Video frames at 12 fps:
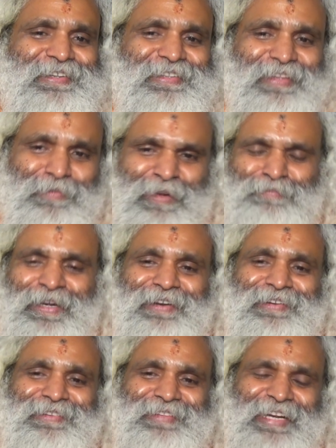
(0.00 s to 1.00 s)
The
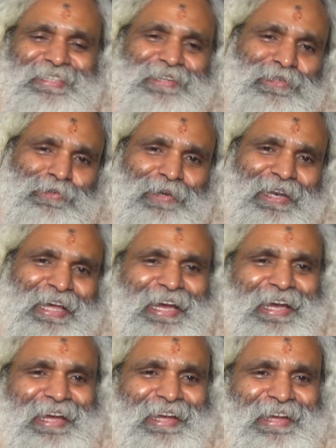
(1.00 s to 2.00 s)
Brahman, that is
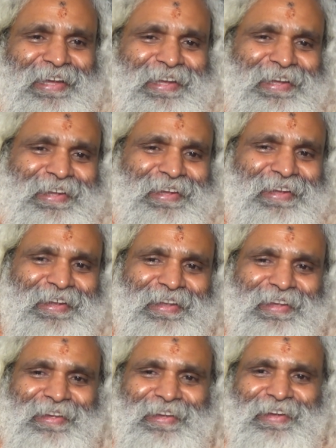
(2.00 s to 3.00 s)
Rasgulla.
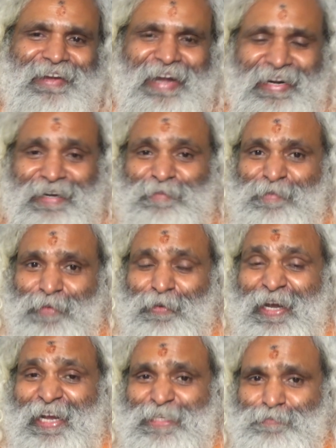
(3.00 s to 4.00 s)
And remember
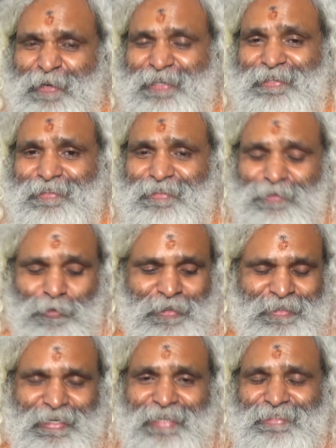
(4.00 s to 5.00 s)
one aspect, they
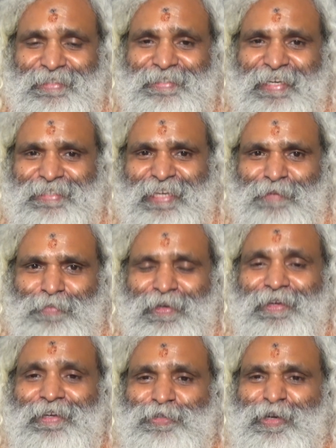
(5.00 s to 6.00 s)
don't stretch this example.
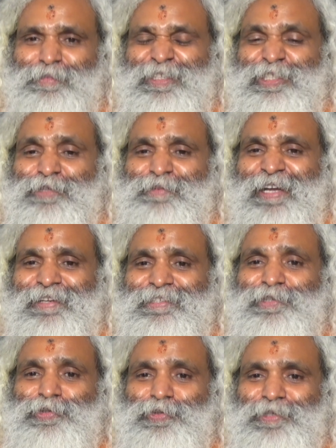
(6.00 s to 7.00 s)
Swami Chinmayanandaji
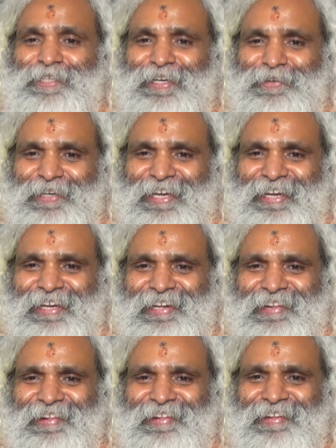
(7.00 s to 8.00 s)
used to say, okay?
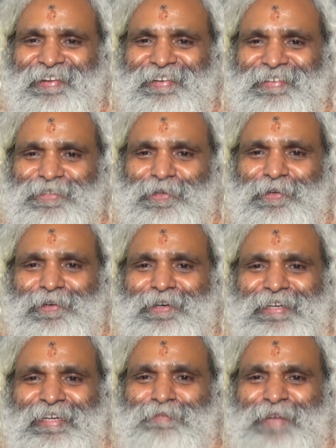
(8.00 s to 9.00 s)

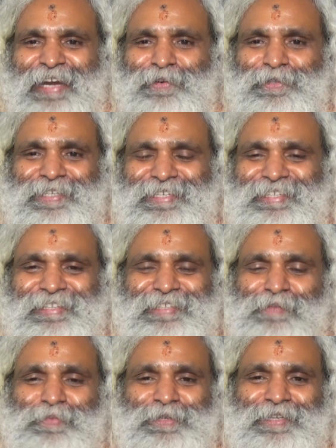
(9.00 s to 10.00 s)
So in mango season,
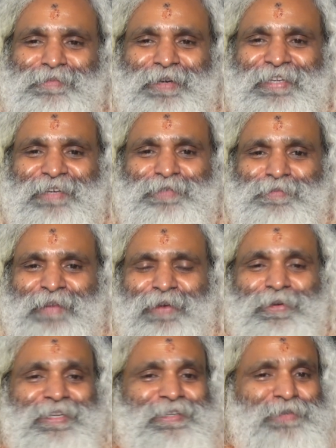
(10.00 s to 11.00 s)
suppose somebody gives
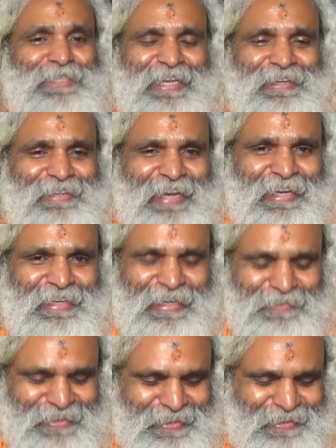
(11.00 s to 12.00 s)
mango, he was highly
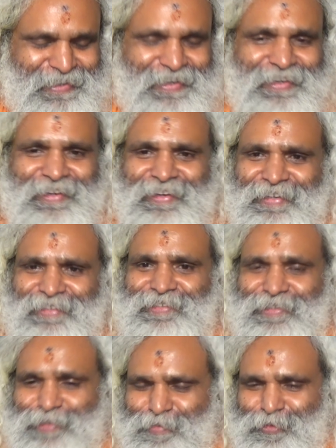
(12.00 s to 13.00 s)
diabetic. He is
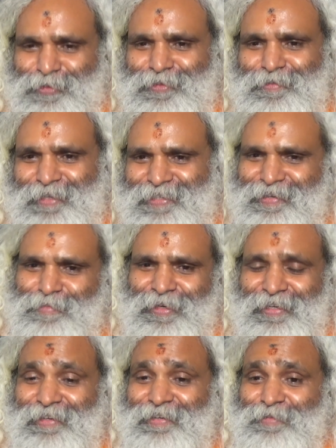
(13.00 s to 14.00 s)
not supposed to, but
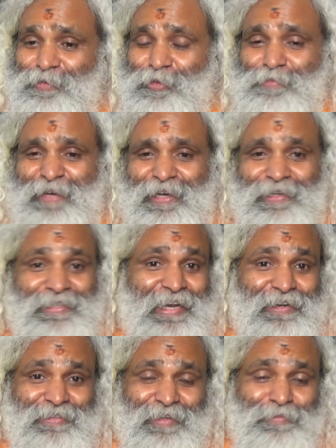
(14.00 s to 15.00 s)
somebody, good mango, he
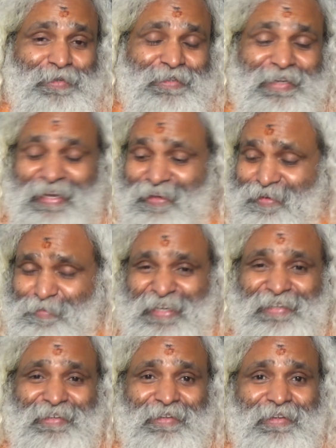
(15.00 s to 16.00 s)
cannot stop. Hey,
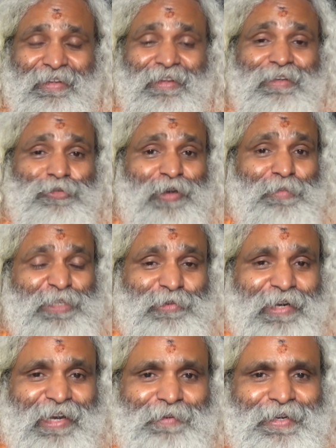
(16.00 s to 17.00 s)
bring. Swamiji, you
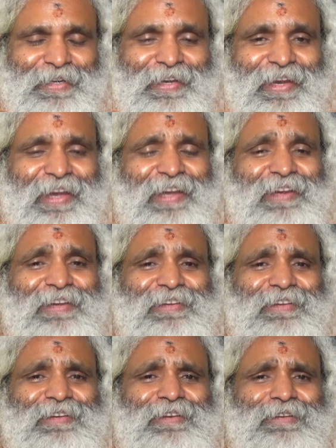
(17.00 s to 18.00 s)
are diabetic. Hey,
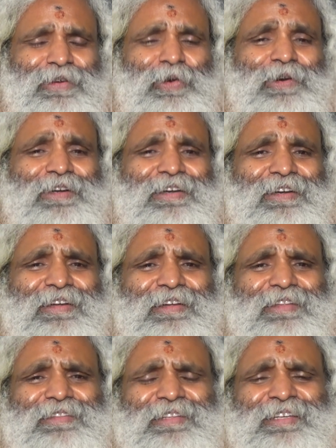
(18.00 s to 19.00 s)
look,
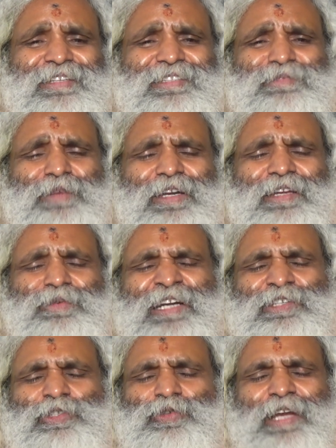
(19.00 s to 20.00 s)
this body
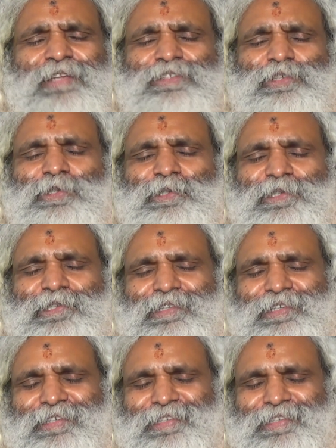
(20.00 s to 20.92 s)
wants to enjoy.